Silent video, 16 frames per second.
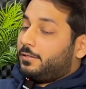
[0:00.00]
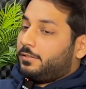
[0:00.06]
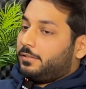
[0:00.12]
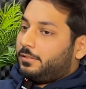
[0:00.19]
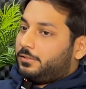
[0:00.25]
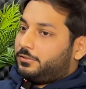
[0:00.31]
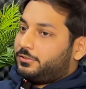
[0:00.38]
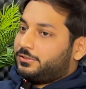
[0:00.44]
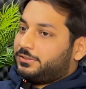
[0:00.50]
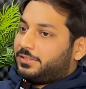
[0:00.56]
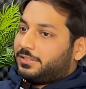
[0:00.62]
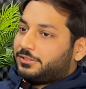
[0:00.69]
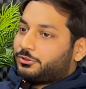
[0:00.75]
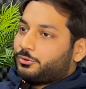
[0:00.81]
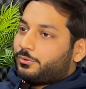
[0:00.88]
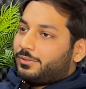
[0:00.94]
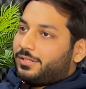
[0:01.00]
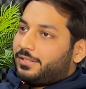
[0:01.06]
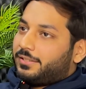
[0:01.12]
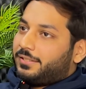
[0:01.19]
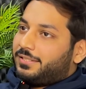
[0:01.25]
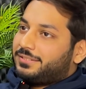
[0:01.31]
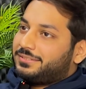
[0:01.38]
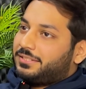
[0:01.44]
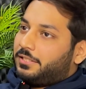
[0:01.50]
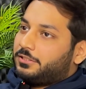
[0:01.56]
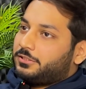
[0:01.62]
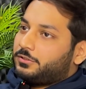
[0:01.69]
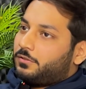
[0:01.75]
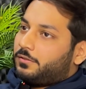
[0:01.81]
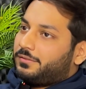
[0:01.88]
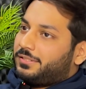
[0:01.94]
Interesting. So I guess
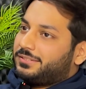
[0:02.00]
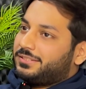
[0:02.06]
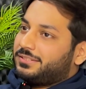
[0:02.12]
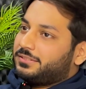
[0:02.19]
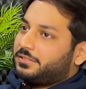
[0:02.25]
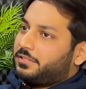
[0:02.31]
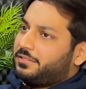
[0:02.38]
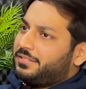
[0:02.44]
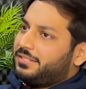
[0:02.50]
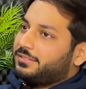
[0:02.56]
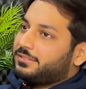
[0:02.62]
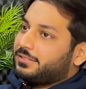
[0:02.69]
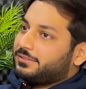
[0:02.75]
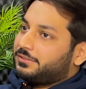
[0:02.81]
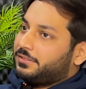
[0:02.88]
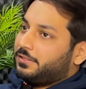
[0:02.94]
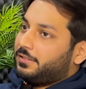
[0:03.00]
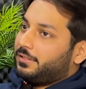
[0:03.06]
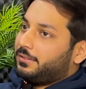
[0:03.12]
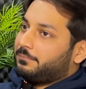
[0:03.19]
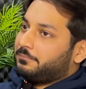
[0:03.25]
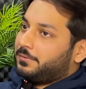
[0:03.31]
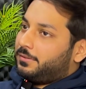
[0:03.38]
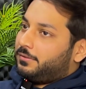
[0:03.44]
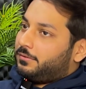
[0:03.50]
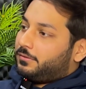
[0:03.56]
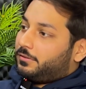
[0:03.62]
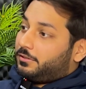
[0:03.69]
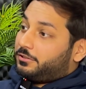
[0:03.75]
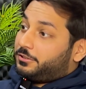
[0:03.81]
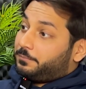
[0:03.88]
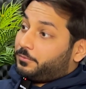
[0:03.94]
it's not necessarily just the
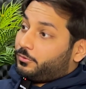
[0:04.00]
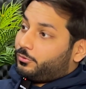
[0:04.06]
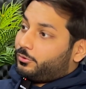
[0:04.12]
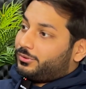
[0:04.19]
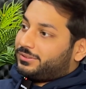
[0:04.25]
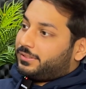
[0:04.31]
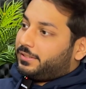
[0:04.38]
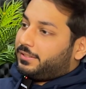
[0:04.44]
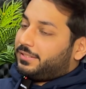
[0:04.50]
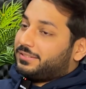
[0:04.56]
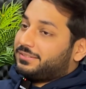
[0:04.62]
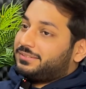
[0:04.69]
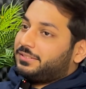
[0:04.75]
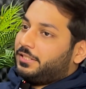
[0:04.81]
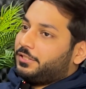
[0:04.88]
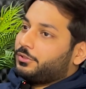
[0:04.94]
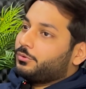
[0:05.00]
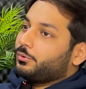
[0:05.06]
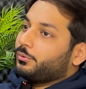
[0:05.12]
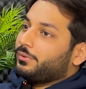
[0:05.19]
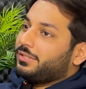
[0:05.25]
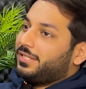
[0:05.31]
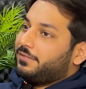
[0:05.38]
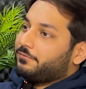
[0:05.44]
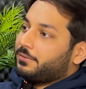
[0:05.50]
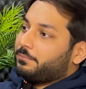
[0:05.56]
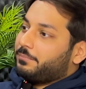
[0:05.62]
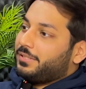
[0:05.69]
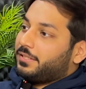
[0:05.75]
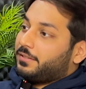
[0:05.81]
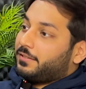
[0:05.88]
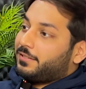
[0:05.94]
entrepreneurs. I guess it could even
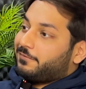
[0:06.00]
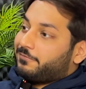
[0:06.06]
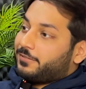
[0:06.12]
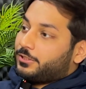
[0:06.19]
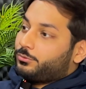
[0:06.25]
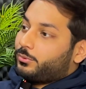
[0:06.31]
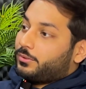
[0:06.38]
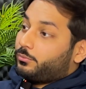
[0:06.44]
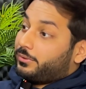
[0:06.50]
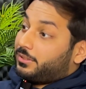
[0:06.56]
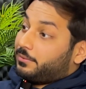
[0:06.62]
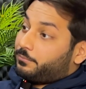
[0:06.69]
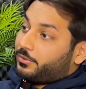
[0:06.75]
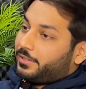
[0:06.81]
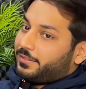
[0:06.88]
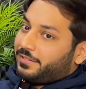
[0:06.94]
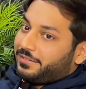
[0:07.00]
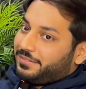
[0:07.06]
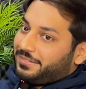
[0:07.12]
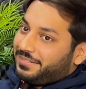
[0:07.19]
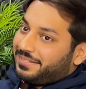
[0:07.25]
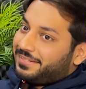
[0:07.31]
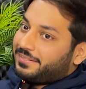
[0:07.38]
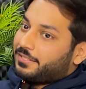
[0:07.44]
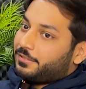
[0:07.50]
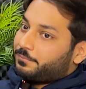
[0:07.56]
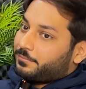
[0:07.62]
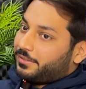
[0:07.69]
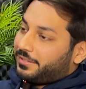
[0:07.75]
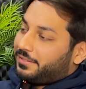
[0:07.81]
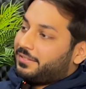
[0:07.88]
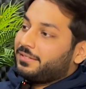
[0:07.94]
be an individual with a bright idea in their
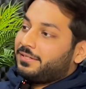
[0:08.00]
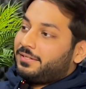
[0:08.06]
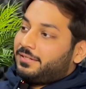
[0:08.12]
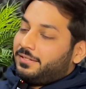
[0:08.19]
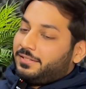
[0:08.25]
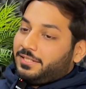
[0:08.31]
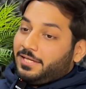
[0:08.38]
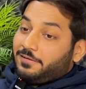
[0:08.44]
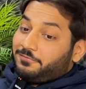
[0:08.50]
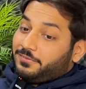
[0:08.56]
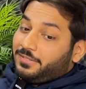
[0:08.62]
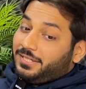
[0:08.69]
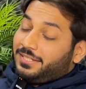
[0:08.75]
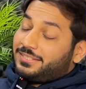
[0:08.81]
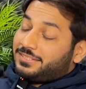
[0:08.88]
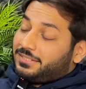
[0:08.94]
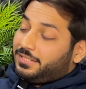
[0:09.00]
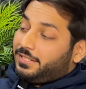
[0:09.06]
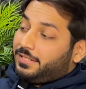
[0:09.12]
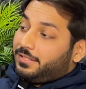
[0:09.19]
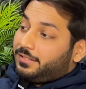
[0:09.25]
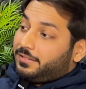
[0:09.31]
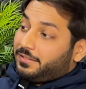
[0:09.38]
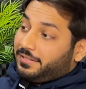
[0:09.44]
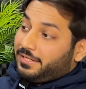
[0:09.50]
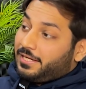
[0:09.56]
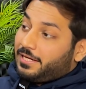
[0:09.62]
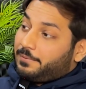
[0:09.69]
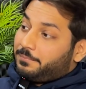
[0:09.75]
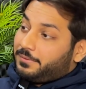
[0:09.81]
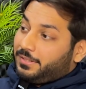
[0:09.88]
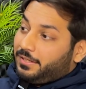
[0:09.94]
mind. If they see a
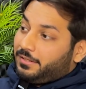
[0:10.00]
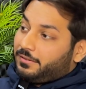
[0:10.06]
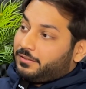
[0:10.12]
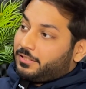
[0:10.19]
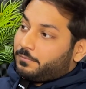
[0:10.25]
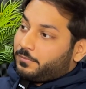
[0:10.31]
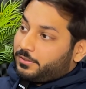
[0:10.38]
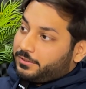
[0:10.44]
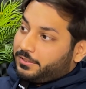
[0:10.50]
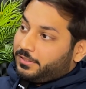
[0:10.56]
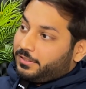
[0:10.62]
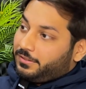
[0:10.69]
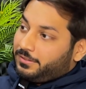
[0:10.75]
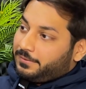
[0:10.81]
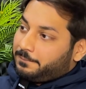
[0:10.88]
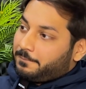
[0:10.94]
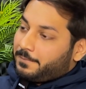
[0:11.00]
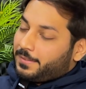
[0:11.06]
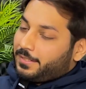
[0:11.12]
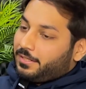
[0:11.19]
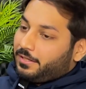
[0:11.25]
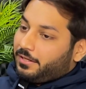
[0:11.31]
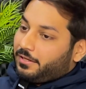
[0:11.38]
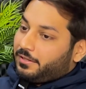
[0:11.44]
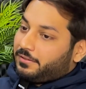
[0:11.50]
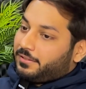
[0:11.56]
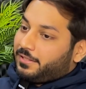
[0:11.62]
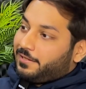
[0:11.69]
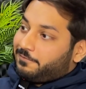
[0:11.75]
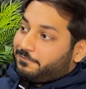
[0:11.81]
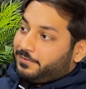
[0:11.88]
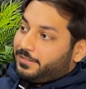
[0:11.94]
gap in the market and
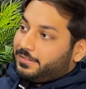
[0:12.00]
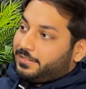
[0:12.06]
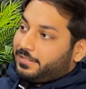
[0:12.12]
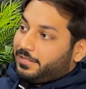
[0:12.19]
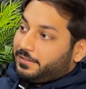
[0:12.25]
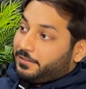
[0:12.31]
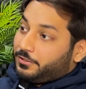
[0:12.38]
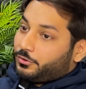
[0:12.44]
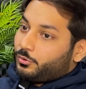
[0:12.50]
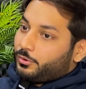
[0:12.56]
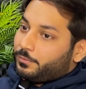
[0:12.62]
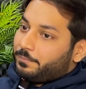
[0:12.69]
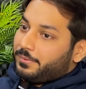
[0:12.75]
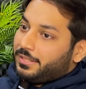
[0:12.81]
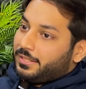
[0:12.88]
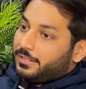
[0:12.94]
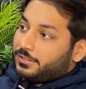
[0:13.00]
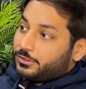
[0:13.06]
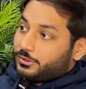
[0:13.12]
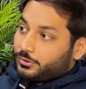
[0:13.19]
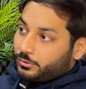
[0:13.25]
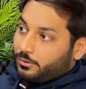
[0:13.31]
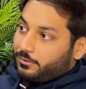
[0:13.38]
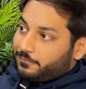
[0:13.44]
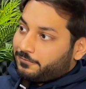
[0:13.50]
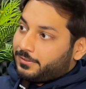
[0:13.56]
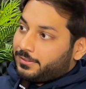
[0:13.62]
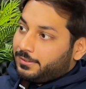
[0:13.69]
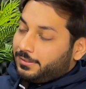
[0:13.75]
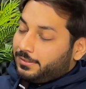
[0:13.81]
they feel that it could be solved